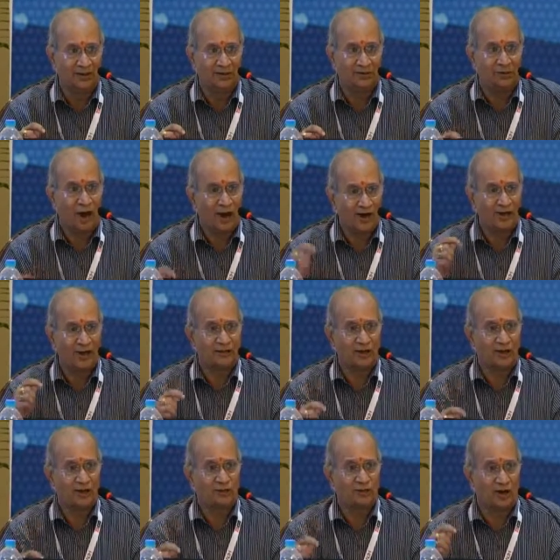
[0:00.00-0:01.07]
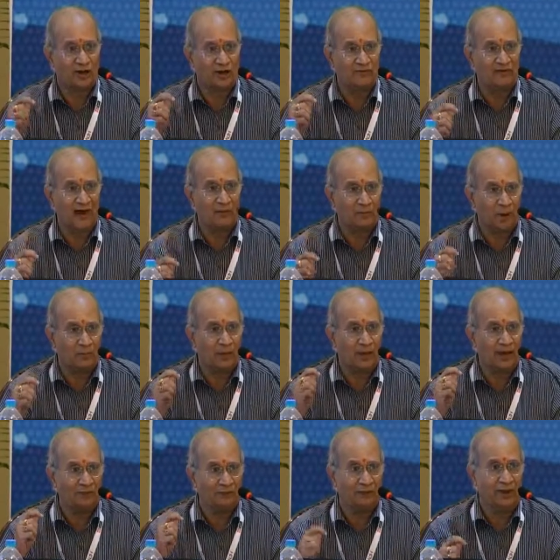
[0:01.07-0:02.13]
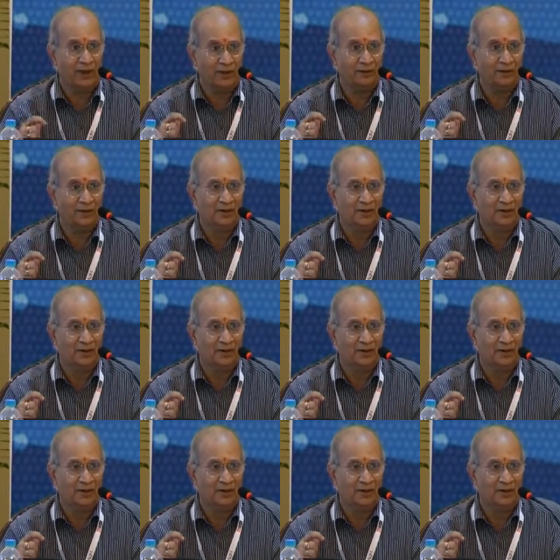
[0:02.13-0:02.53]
The architecture is not defined properly fully.